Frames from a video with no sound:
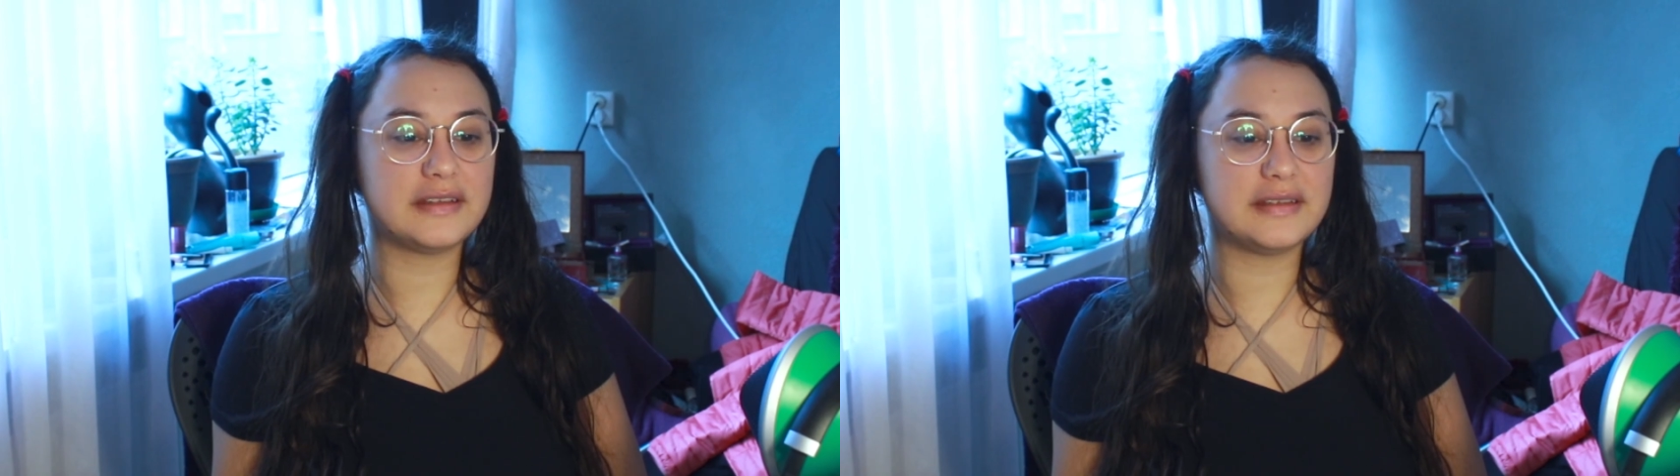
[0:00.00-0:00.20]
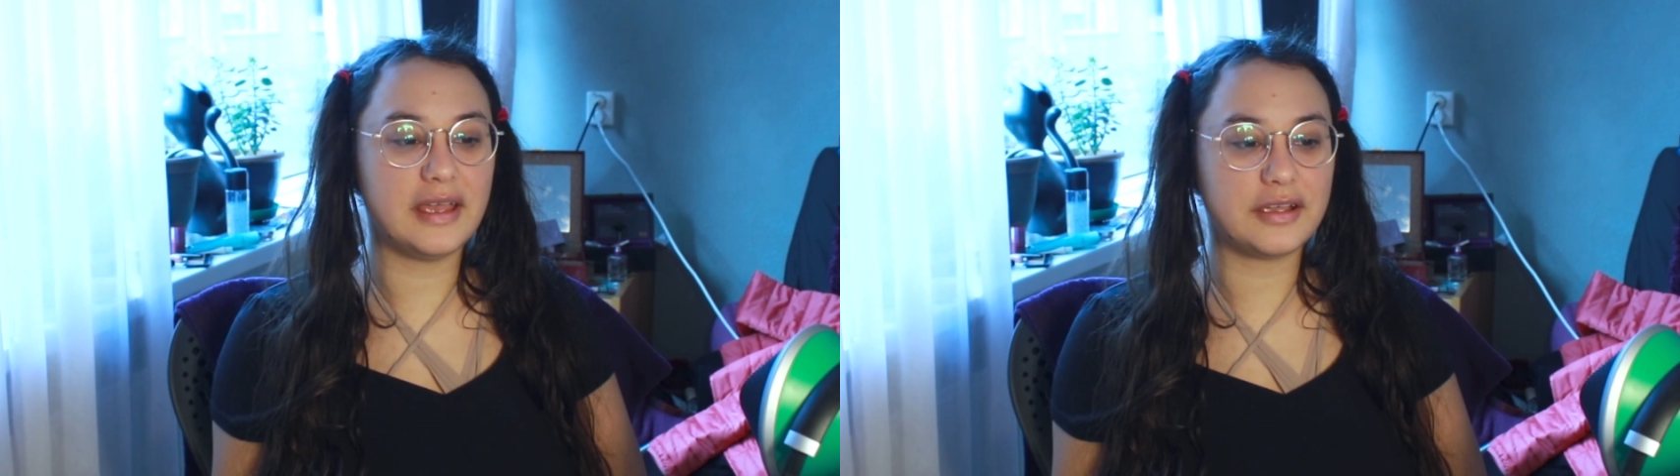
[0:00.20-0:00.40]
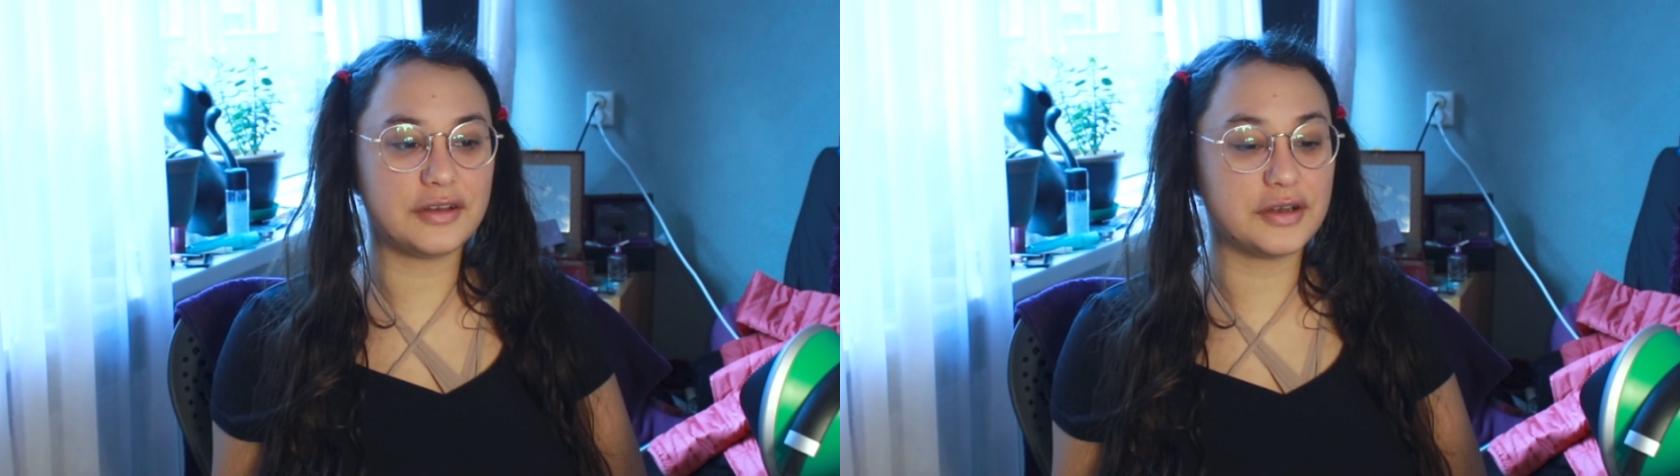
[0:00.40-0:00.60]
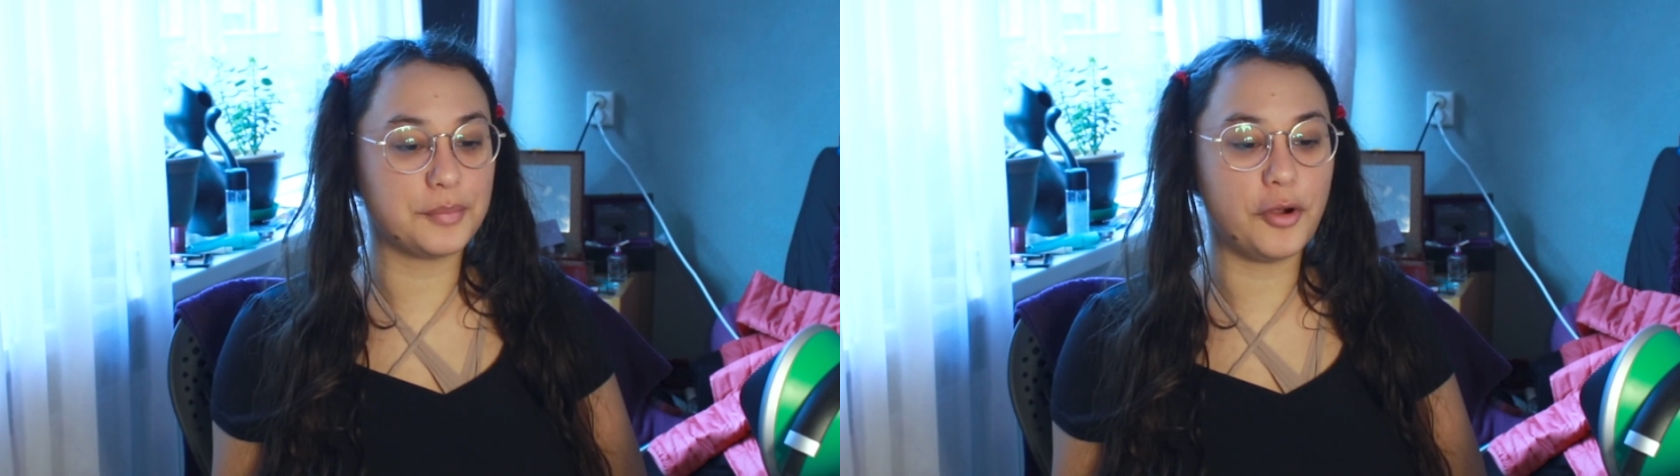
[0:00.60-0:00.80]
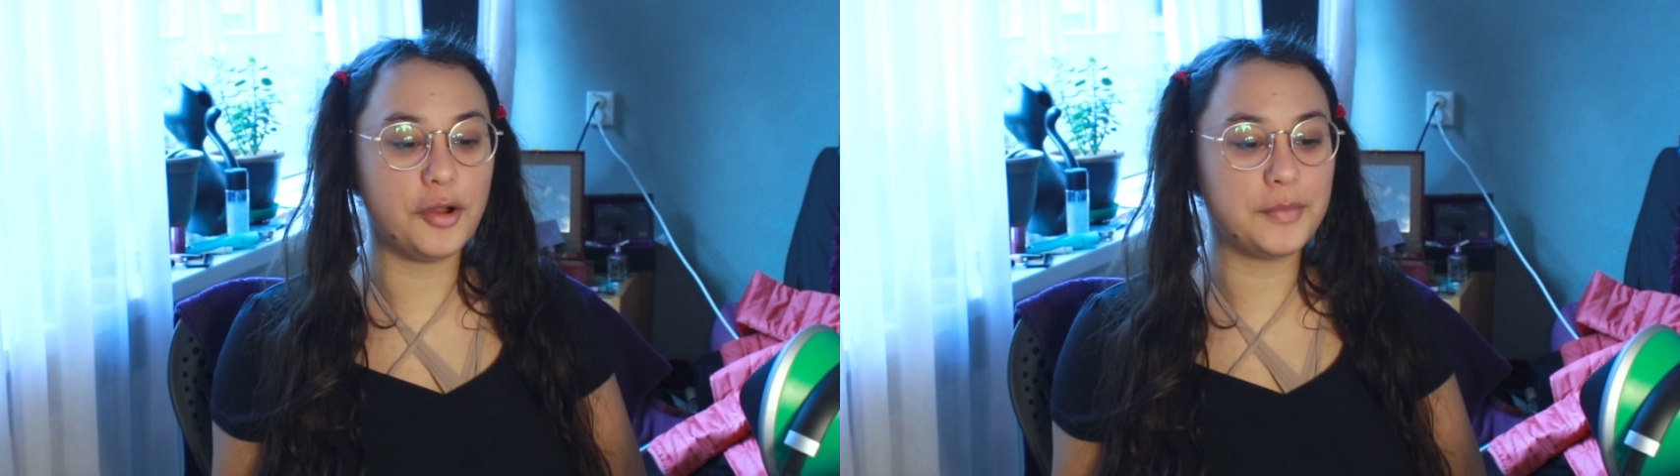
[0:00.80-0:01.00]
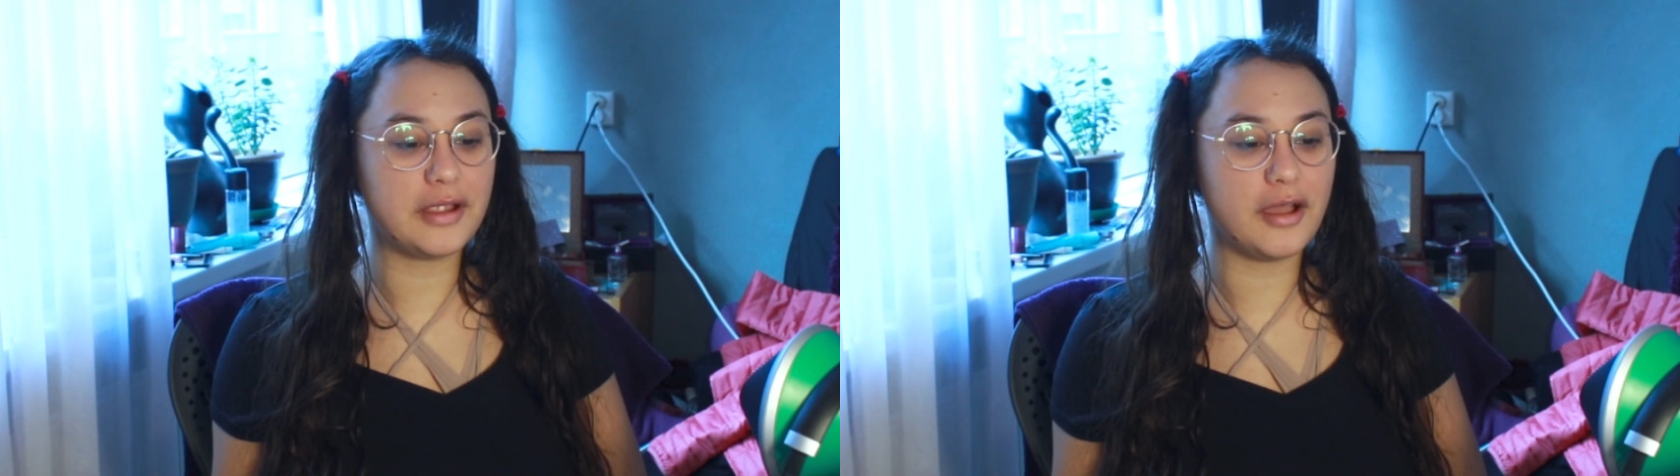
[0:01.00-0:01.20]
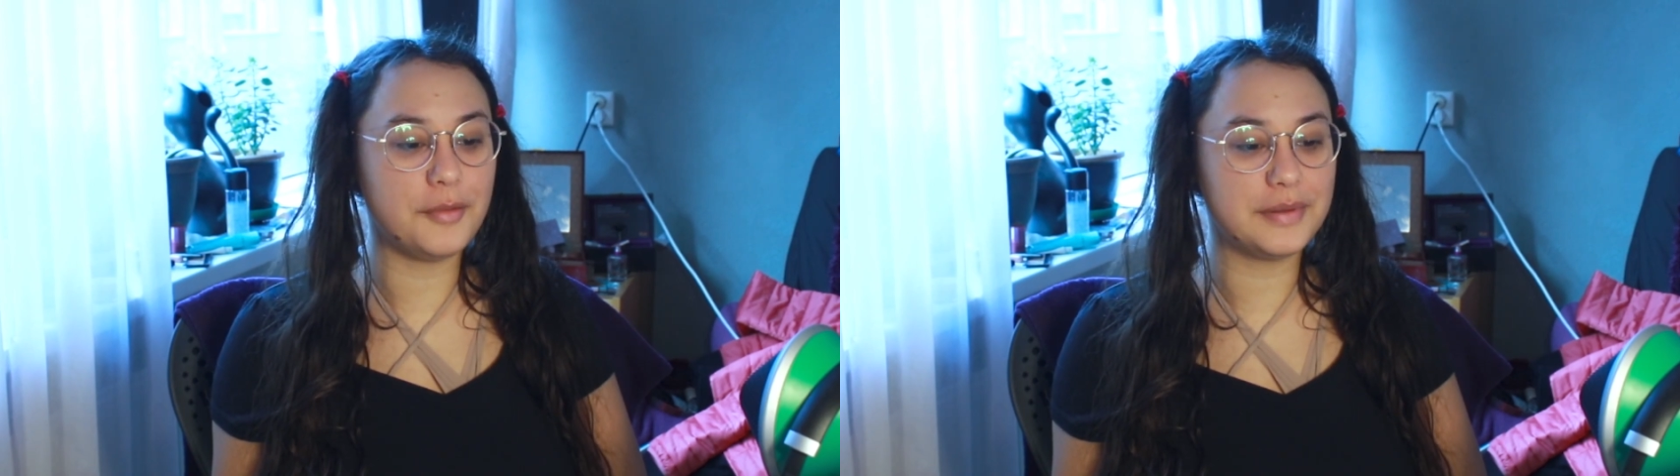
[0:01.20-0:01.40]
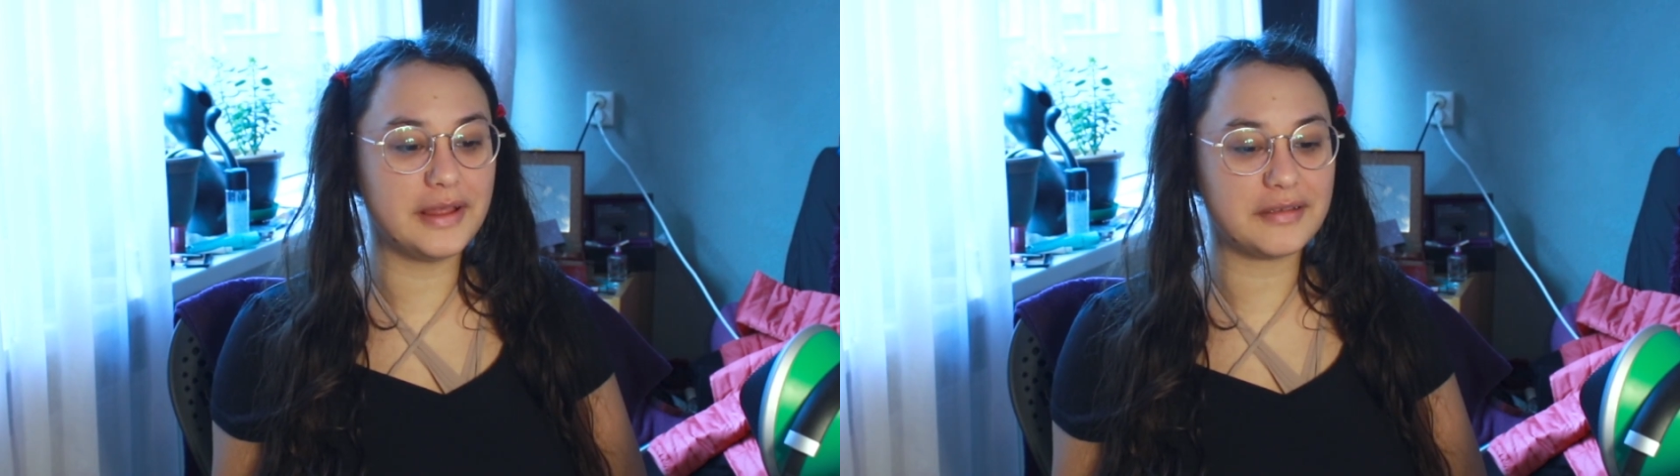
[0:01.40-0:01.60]
attack on an apartment
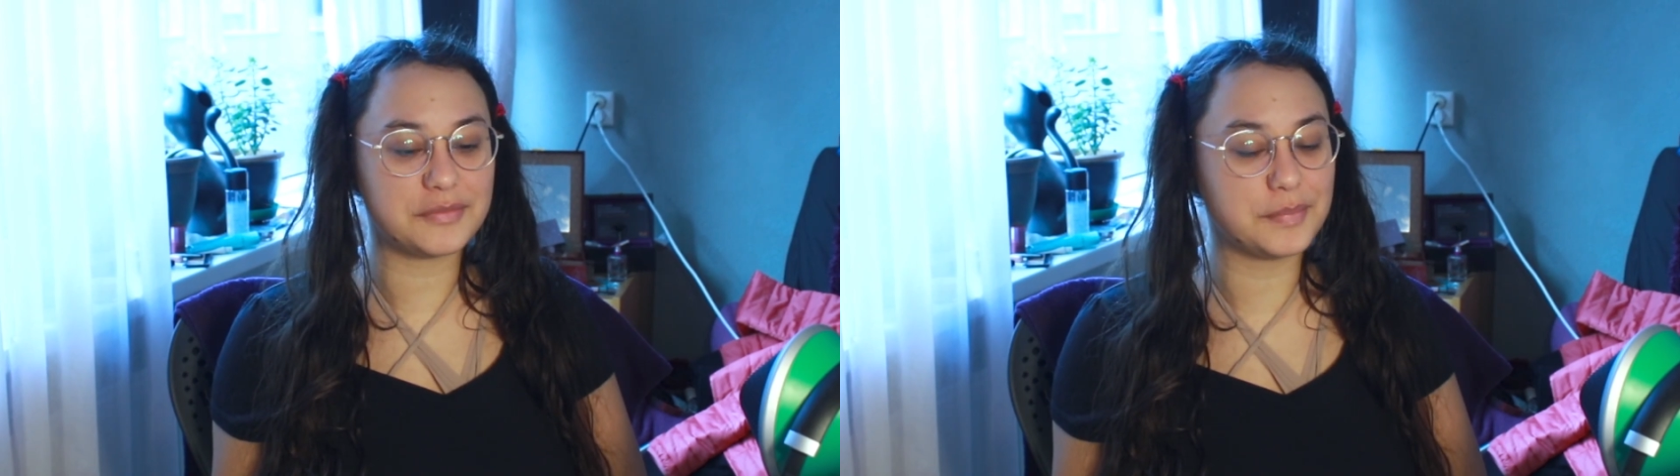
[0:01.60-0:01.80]
complex,